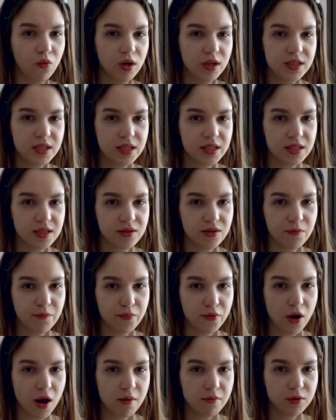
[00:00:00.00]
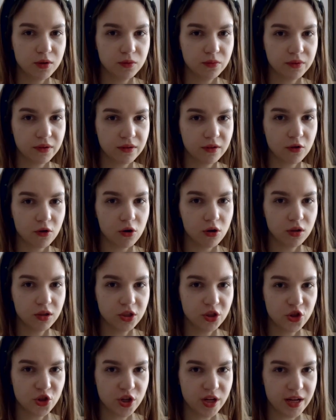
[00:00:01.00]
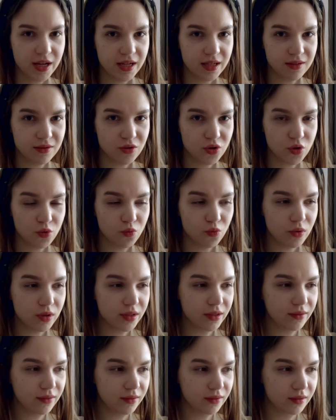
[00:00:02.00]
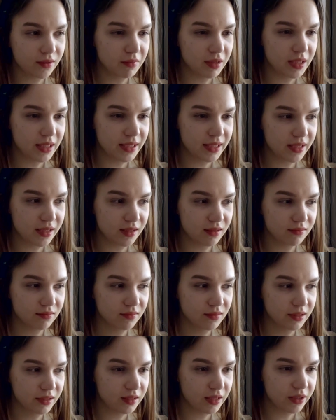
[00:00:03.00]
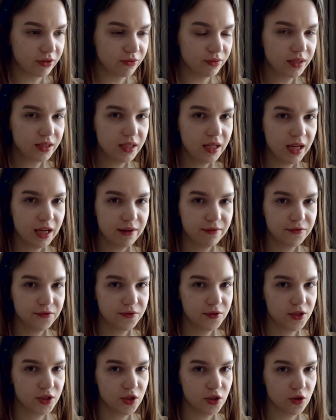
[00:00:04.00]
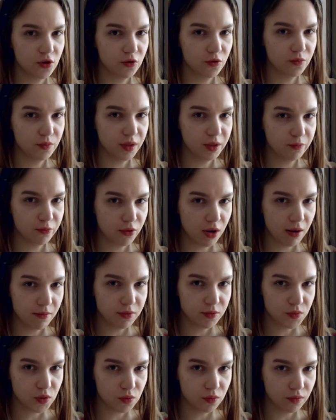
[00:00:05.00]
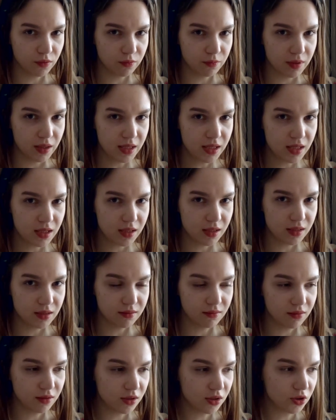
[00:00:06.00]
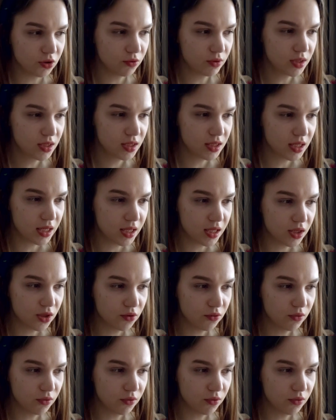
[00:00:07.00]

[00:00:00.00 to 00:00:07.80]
What is the problem with college and with money? They really have so big problems with money in the USA,